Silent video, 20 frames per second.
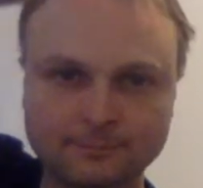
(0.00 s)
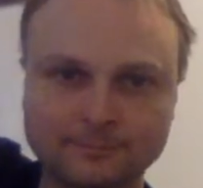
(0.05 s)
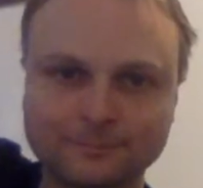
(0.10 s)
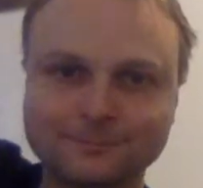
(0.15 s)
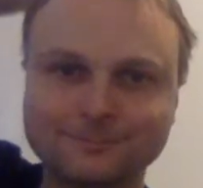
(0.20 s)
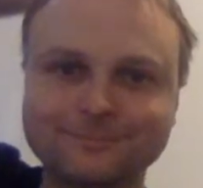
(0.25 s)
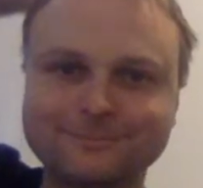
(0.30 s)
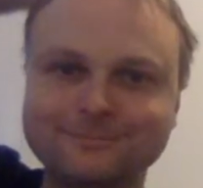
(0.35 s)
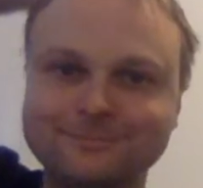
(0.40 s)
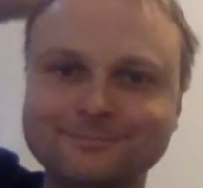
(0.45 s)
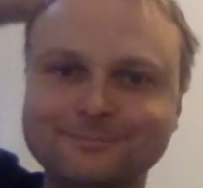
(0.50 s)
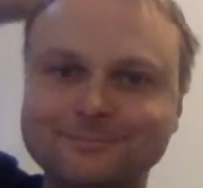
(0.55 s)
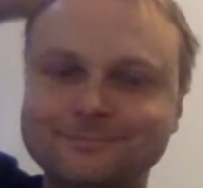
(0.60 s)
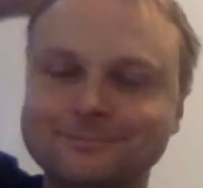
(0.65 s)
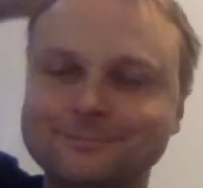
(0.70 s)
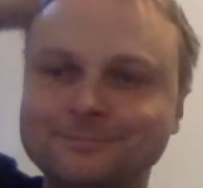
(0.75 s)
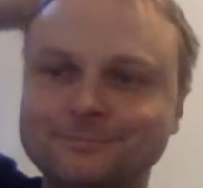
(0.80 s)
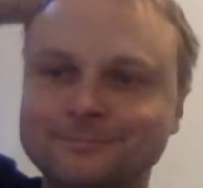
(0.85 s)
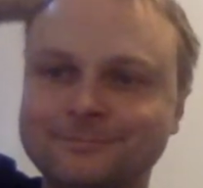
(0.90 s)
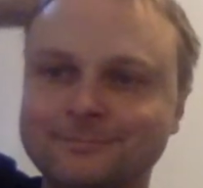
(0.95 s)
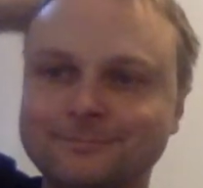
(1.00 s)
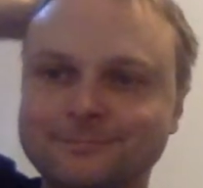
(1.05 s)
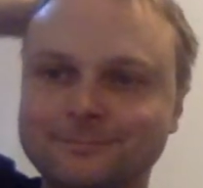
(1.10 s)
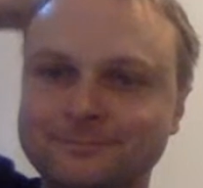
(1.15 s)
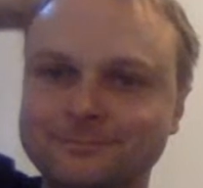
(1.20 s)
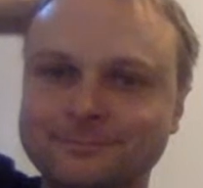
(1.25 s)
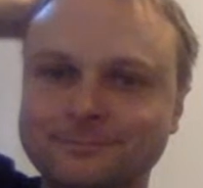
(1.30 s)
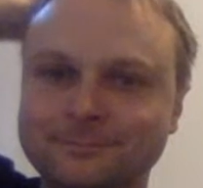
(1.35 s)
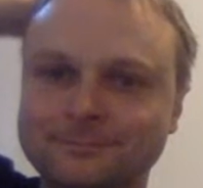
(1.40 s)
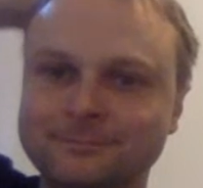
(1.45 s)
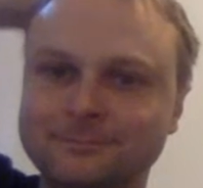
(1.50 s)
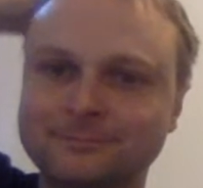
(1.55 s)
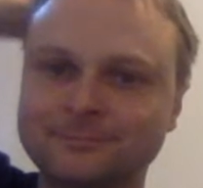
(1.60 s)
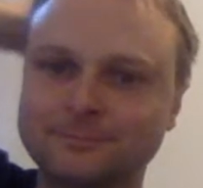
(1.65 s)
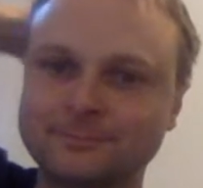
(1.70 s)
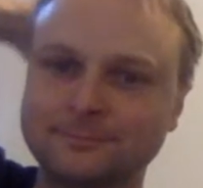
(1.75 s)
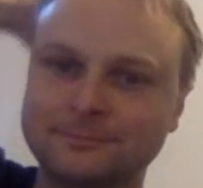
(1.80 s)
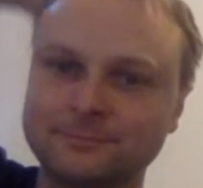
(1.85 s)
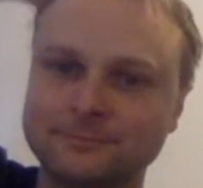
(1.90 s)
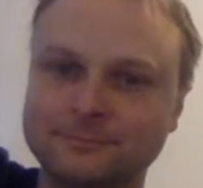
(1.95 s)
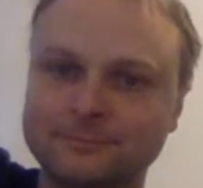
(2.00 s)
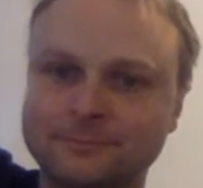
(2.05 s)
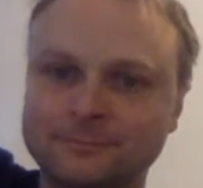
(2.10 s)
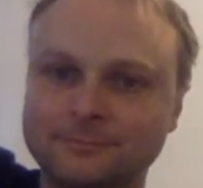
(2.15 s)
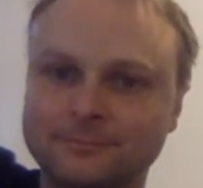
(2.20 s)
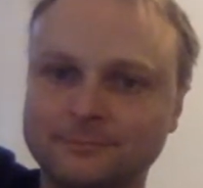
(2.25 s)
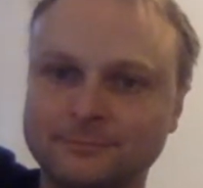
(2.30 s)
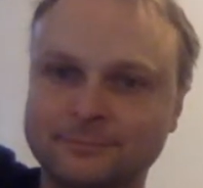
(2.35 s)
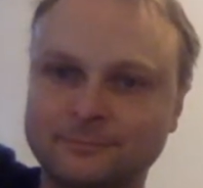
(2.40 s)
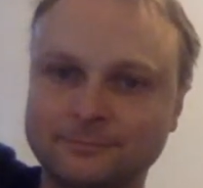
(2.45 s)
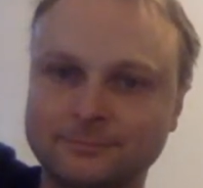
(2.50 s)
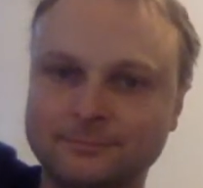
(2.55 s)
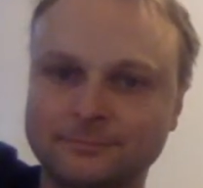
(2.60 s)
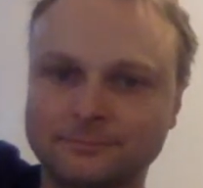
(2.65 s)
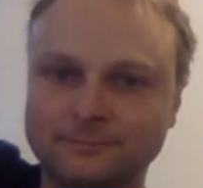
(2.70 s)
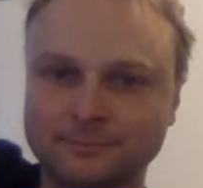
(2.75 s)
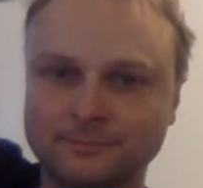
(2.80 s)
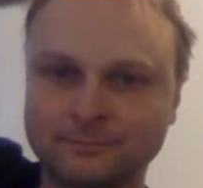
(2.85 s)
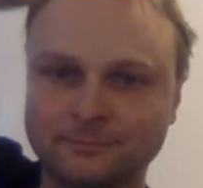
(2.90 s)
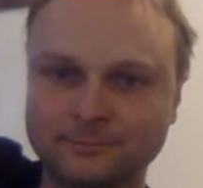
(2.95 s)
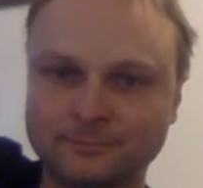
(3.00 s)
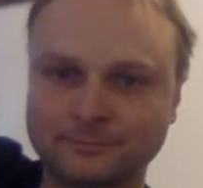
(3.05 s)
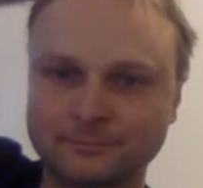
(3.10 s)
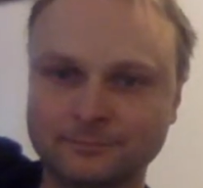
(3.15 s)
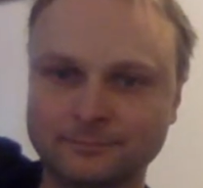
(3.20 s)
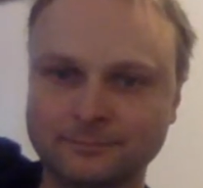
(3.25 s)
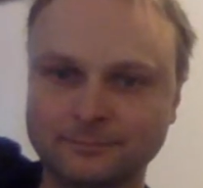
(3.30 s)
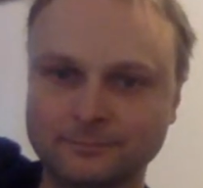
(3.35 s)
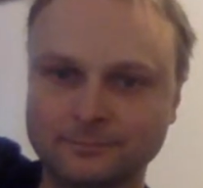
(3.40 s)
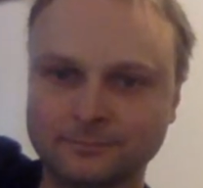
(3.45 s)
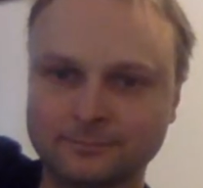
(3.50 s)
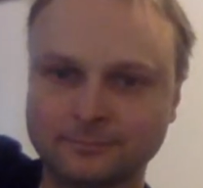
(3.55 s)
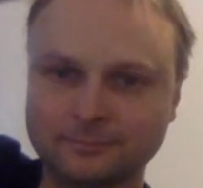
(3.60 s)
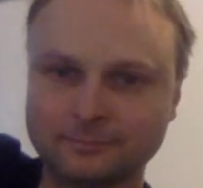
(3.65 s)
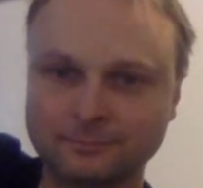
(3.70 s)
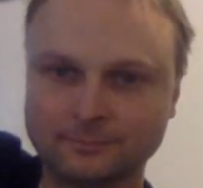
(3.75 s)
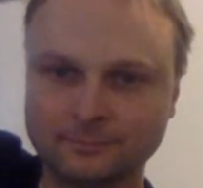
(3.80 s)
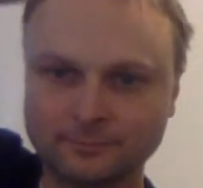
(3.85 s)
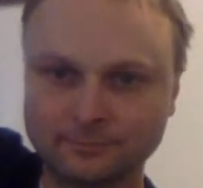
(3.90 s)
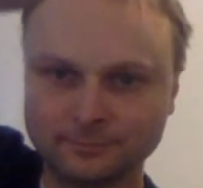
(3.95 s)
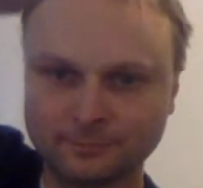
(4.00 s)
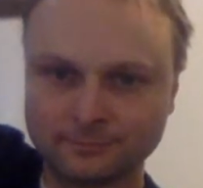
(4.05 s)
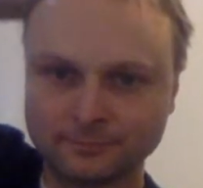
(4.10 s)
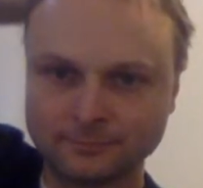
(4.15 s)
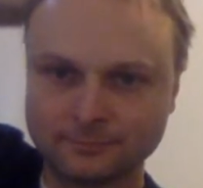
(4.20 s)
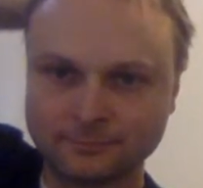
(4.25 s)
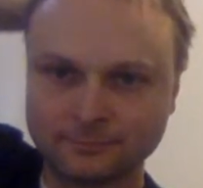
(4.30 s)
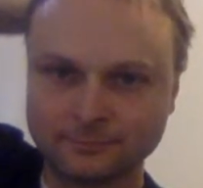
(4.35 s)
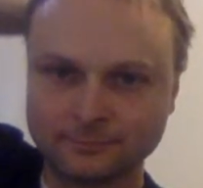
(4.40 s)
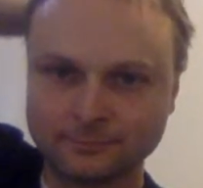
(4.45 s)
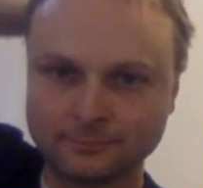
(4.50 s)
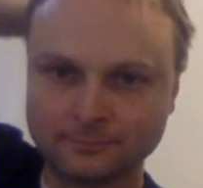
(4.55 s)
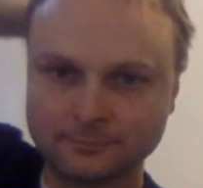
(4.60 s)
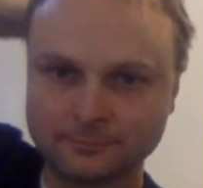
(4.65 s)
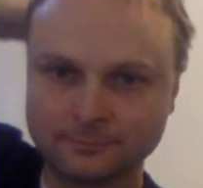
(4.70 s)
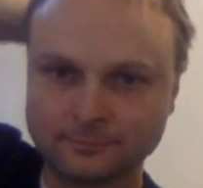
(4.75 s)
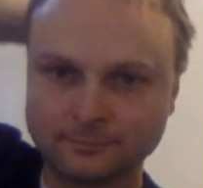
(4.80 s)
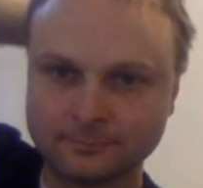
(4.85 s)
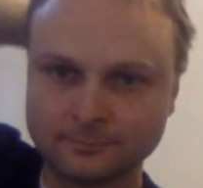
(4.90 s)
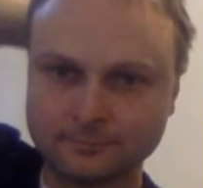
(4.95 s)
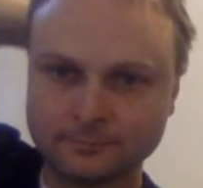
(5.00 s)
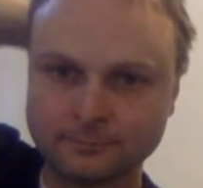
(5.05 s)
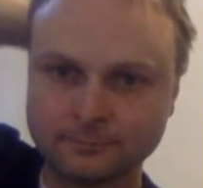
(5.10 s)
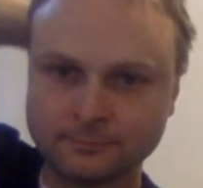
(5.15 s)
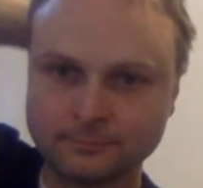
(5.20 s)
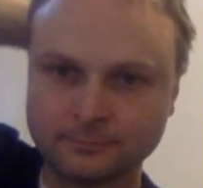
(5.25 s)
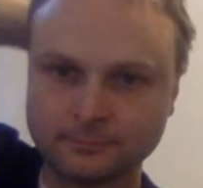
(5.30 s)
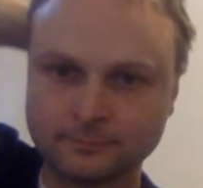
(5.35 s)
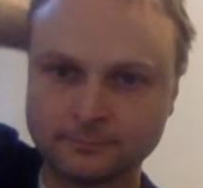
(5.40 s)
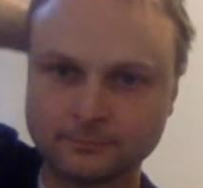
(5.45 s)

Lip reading: (silent)